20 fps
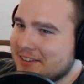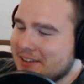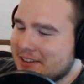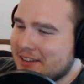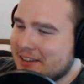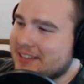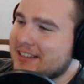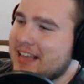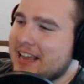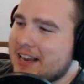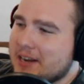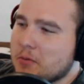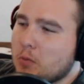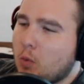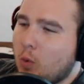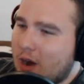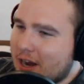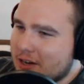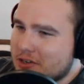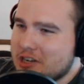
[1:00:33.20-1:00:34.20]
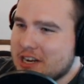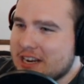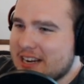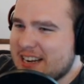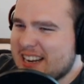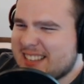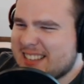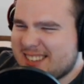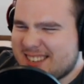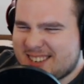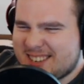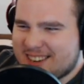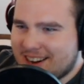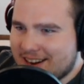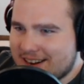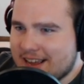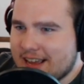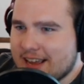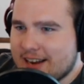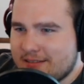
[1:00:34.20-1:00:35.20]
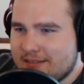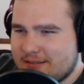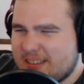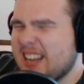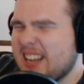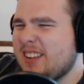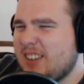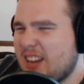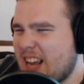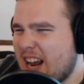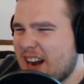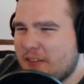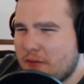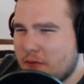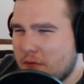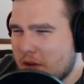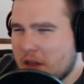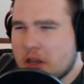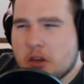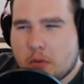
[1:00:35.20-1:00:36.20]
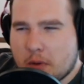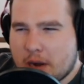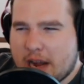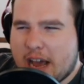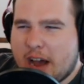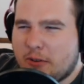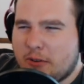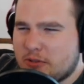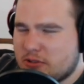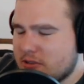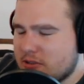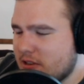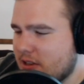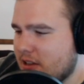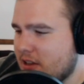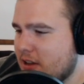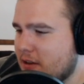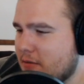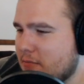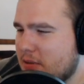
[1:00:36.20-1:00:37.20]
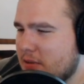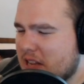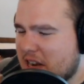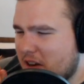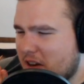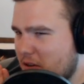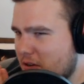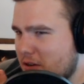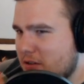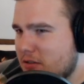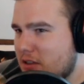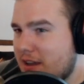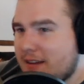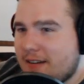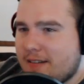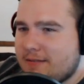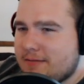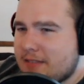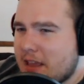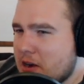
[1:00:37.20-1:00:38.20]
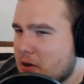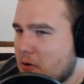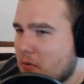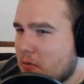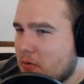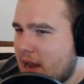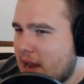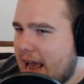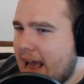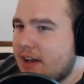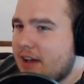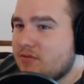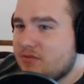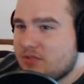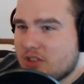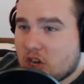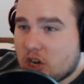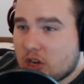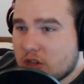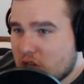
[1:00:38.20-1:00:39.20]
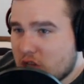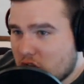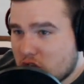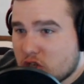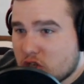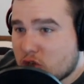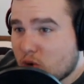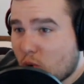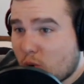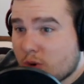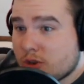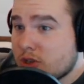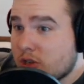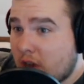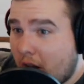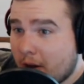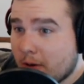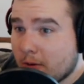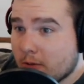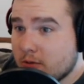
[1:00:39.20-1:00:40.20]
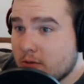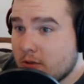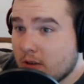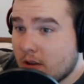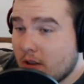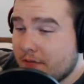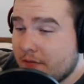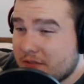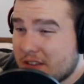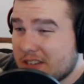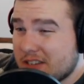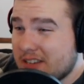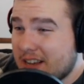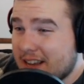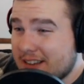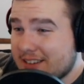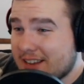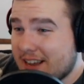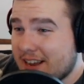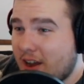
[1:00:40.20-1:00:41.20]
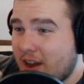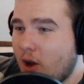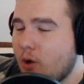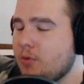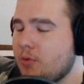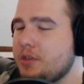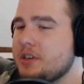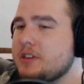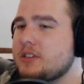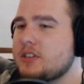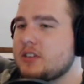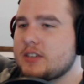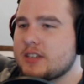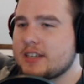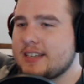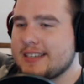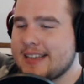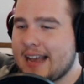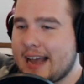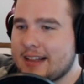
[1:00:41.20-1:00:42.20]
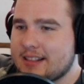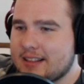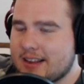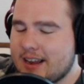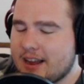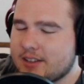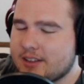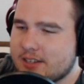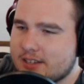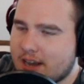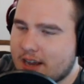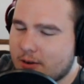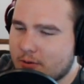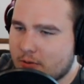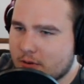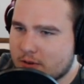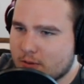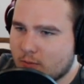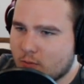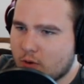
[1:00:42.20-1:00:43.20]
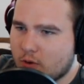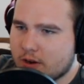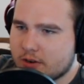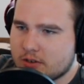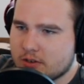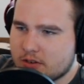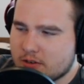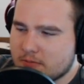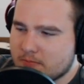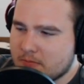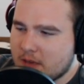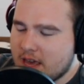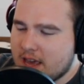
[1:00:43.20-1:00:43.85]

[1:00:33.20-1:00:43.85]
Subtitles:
Like, they can watch it and study it, and they can kind of figure it out. But they don't have the source code that says, like, oh, this is exactly how this algorithm works.